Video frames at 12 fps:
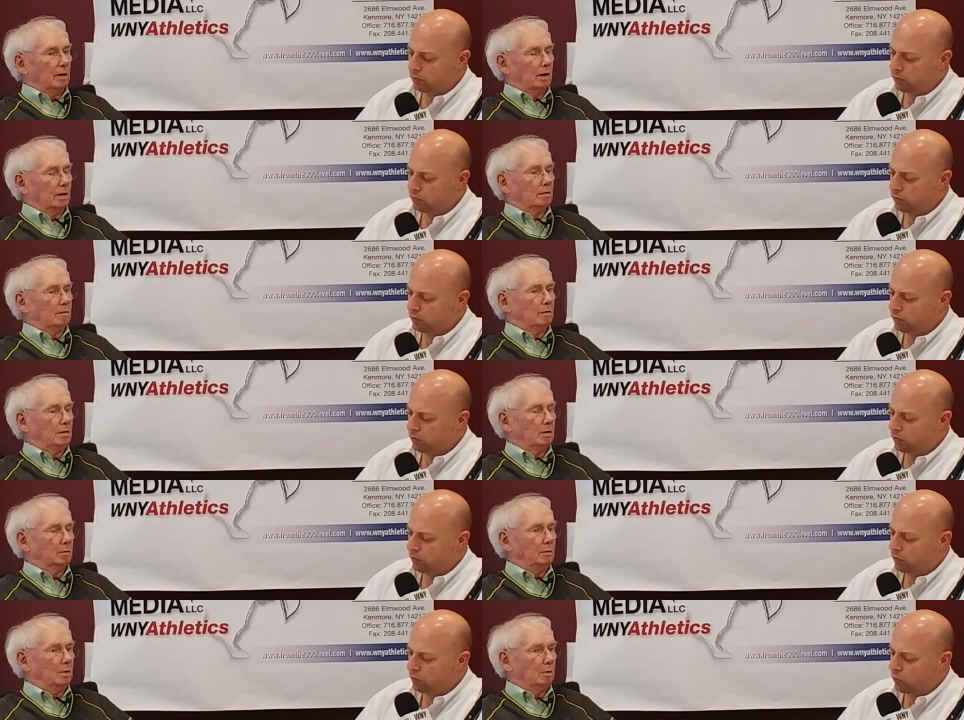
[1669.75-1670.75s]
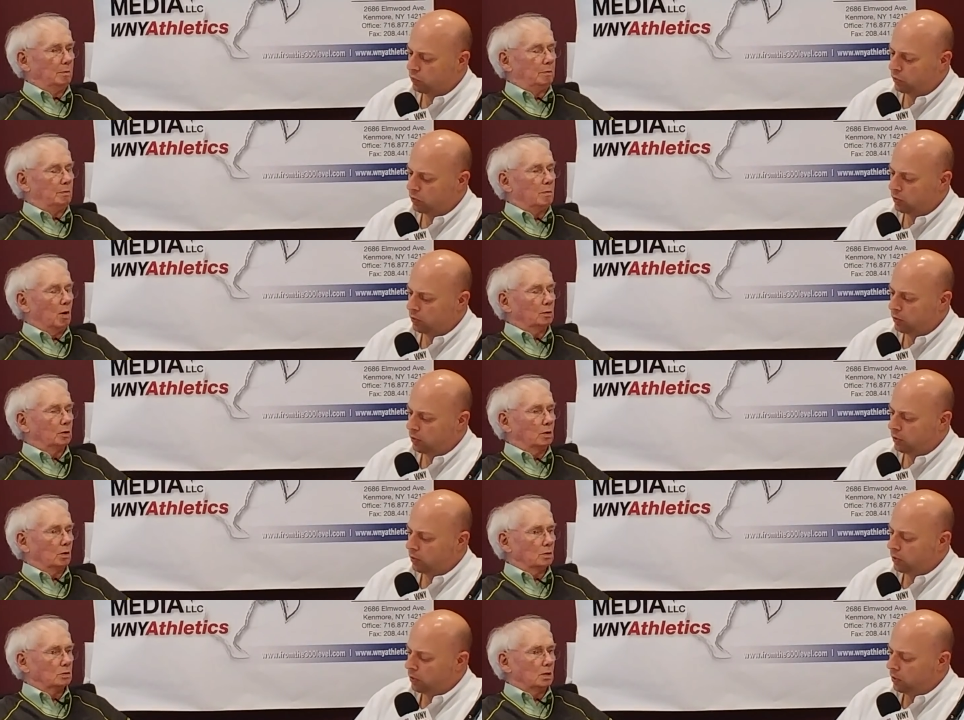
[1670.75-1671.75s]
Speaker 1: uh, he'll, he'll both of
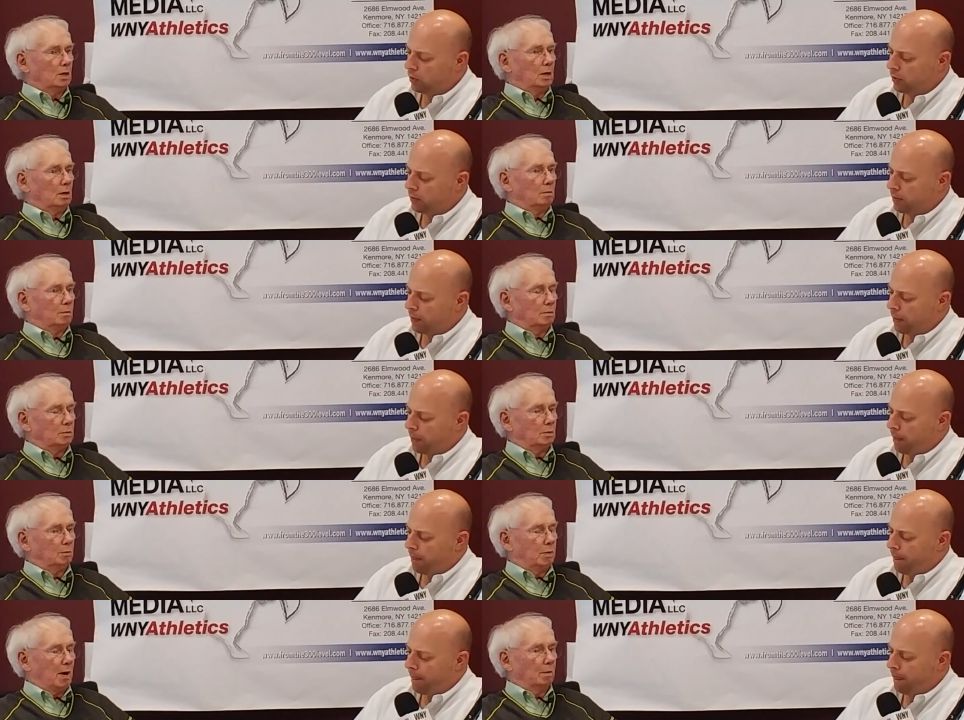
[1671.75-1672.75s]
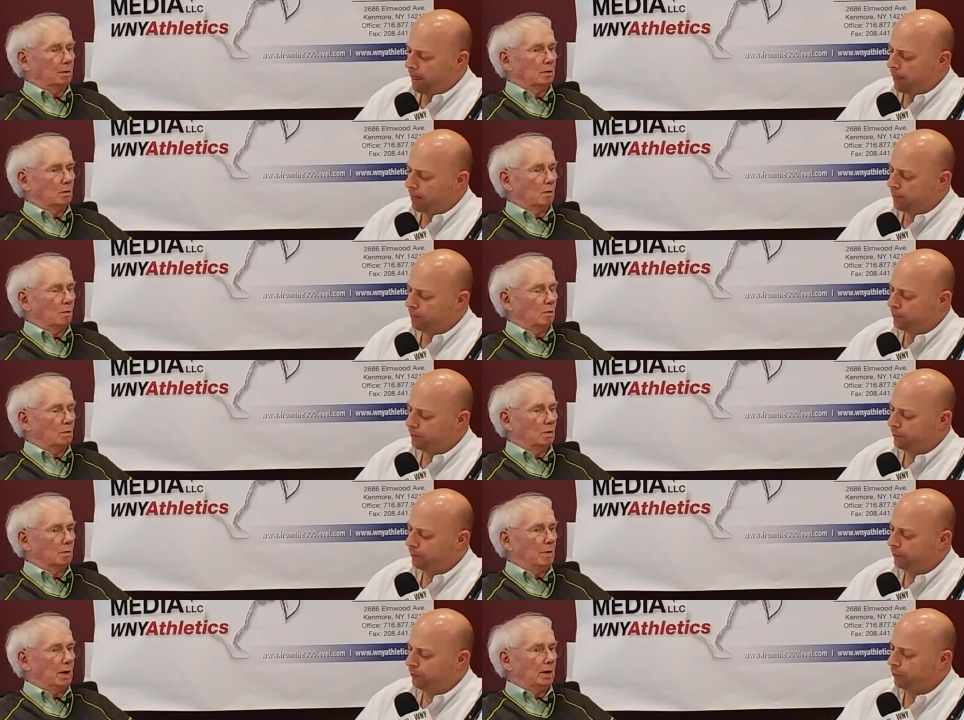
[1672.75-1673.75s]
those probably will,
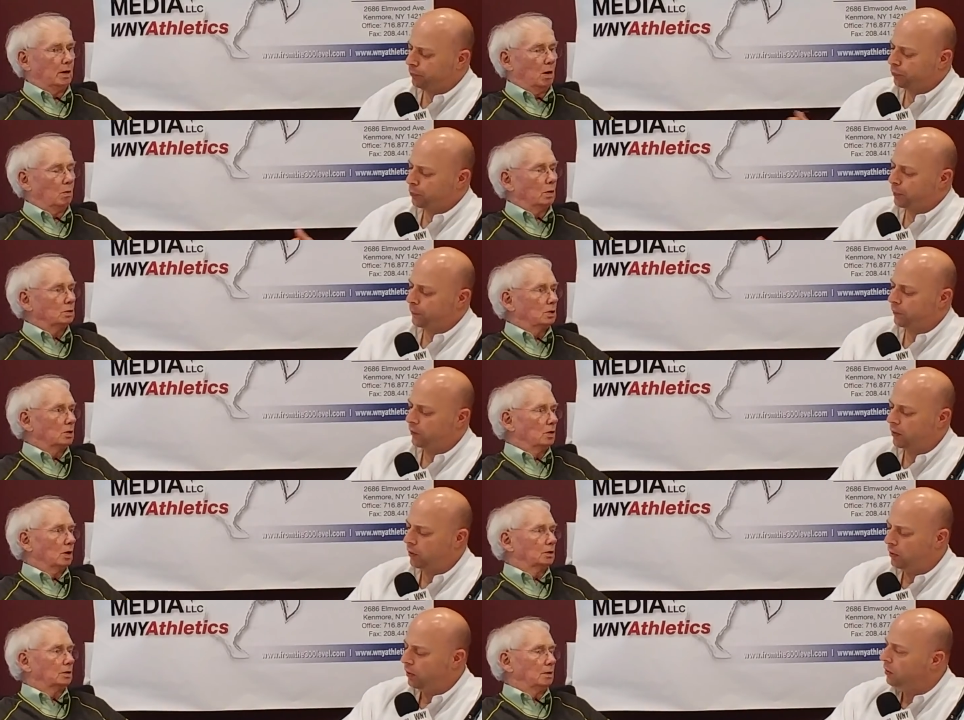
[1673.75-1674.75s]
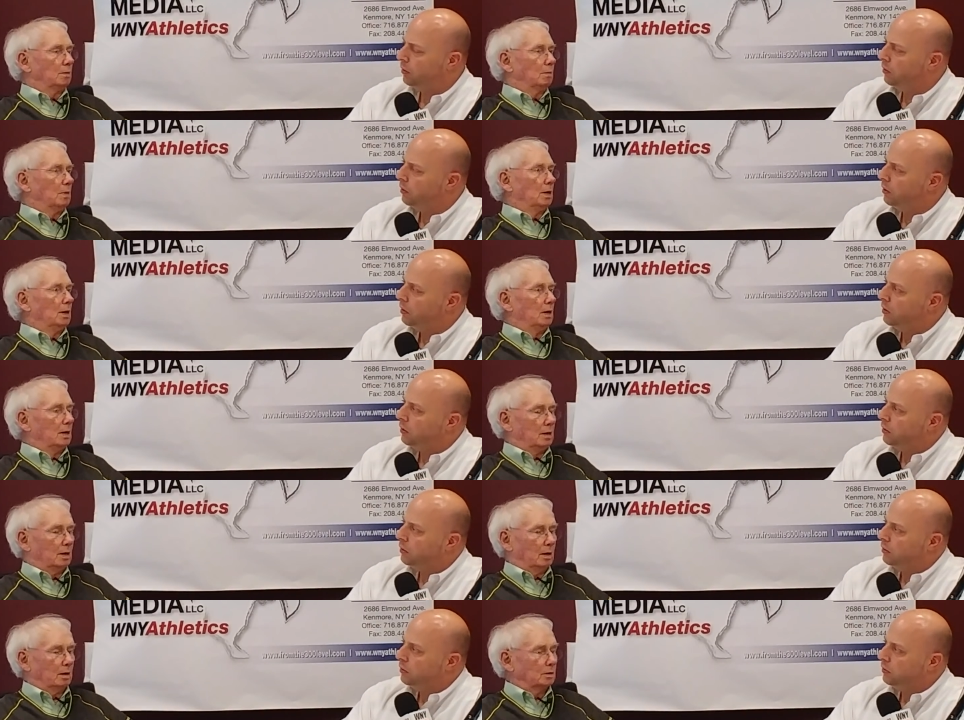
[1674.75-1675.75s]
will make our West New York team
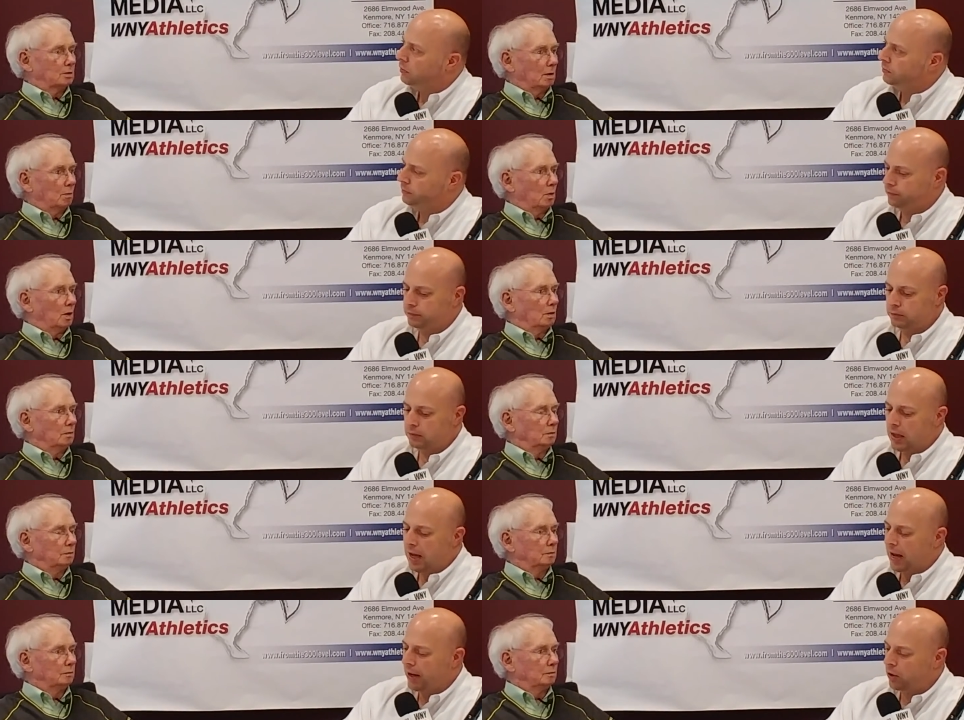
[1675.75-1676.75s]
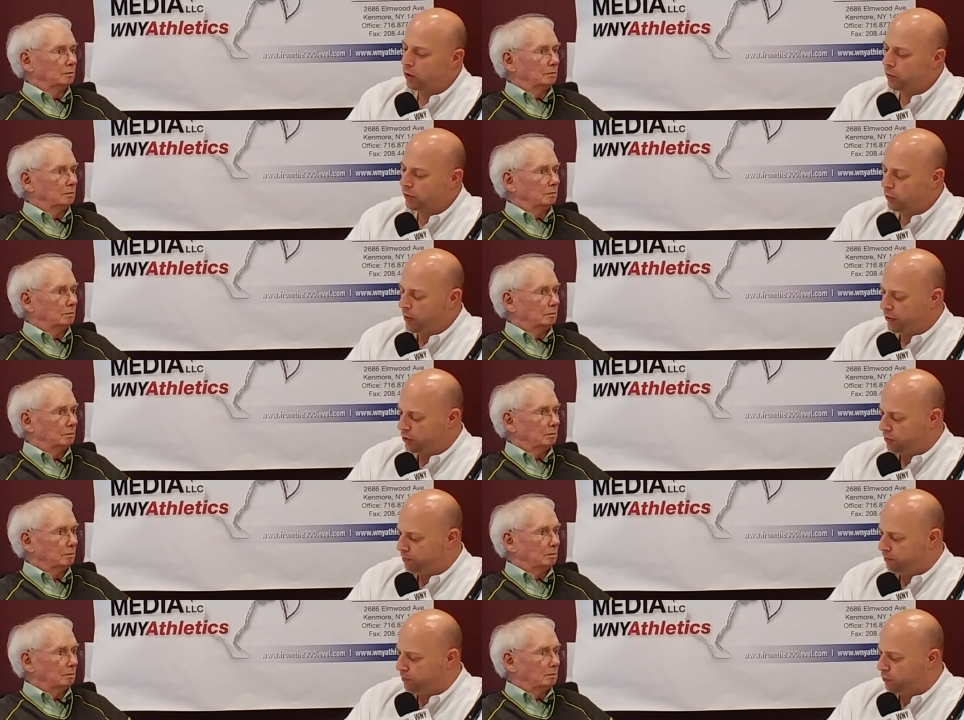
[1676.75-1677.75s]
Speaker 2: uh, somewhere. I don't know what the weather's
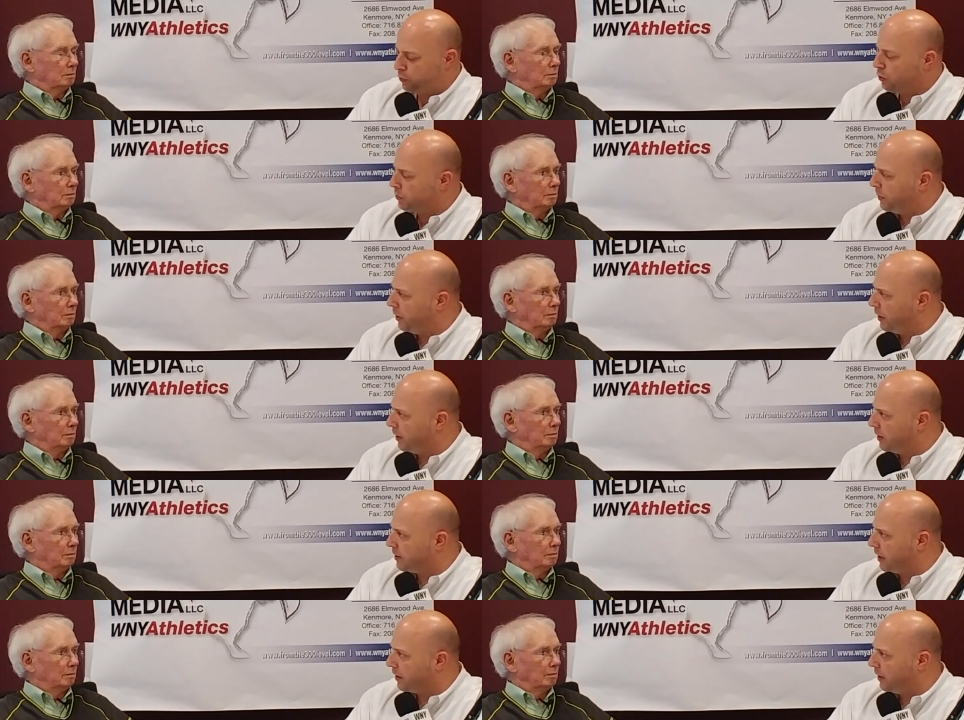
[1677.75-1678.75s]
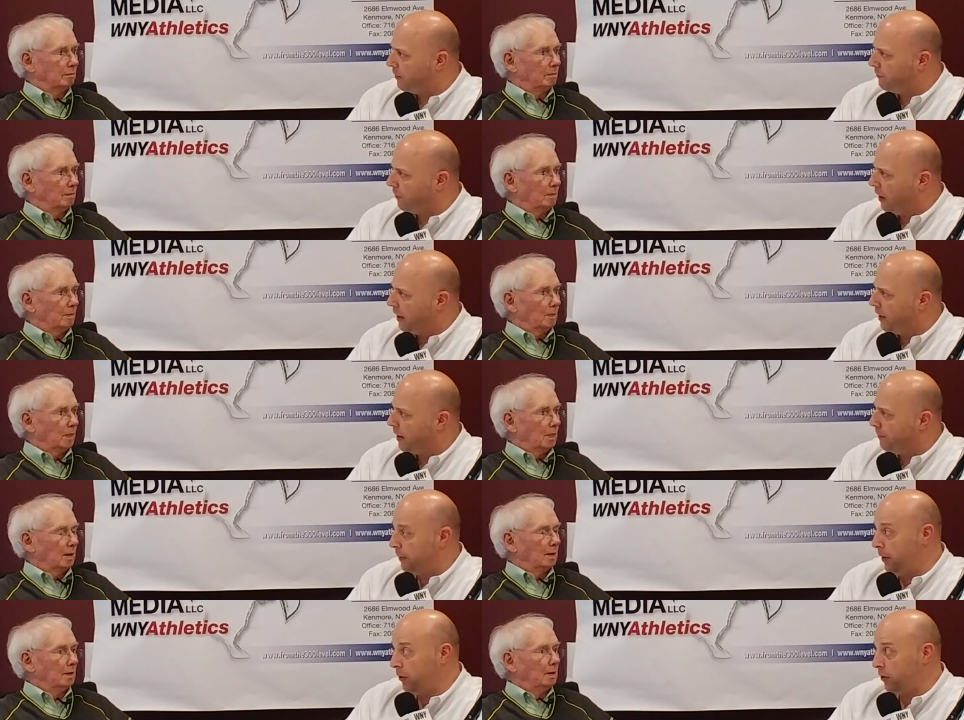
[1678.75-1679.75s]
supposed to be like exactly on Friday.
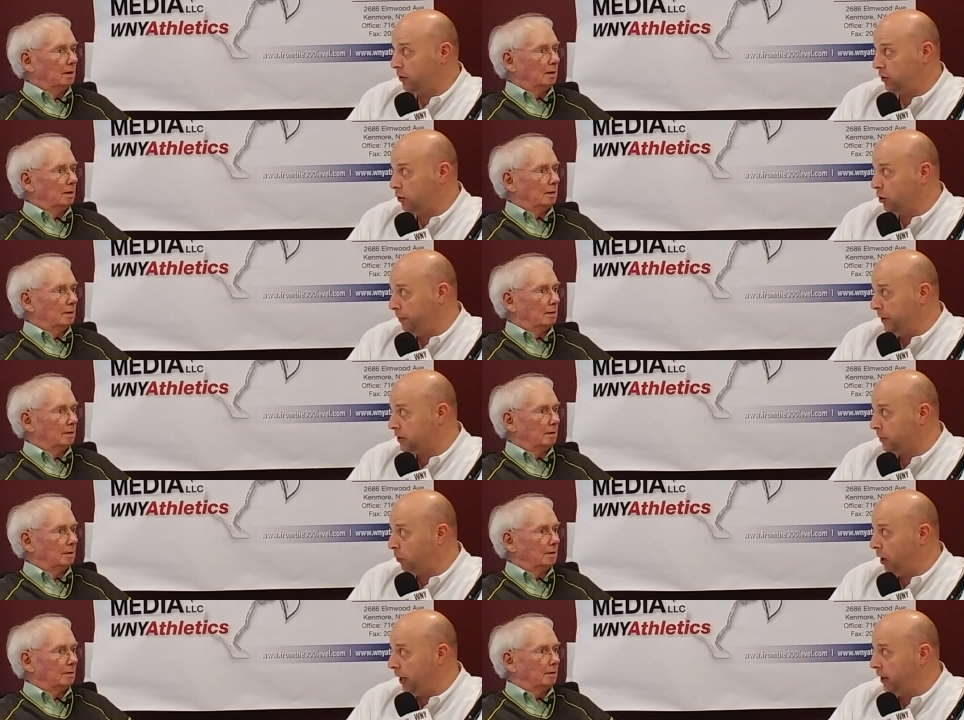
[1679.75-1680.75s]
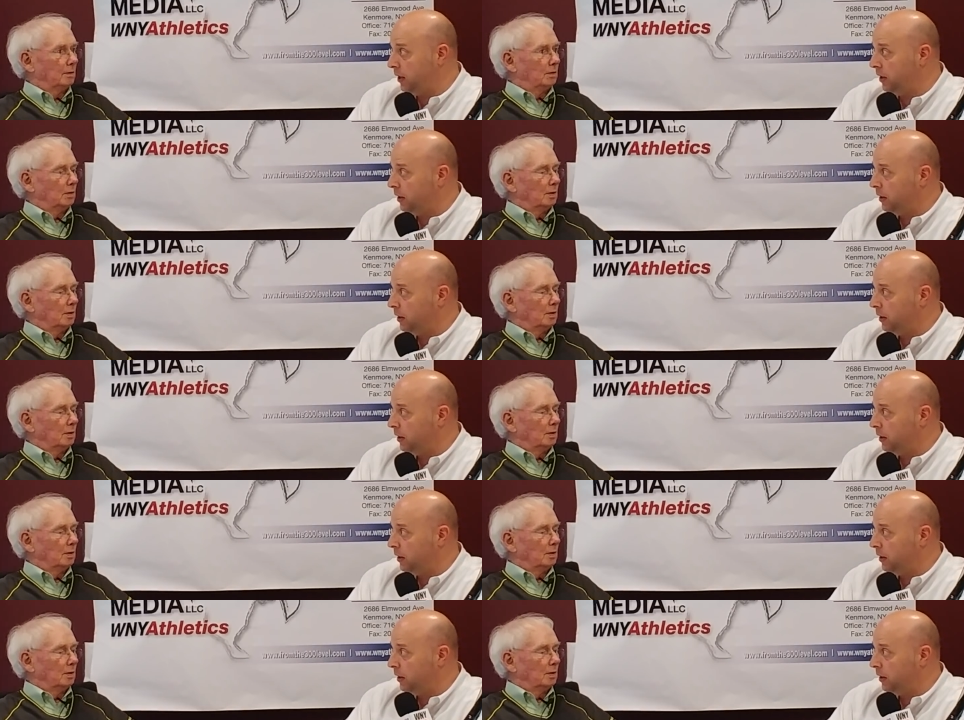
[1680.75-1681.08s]
I'm hearing could be some rain.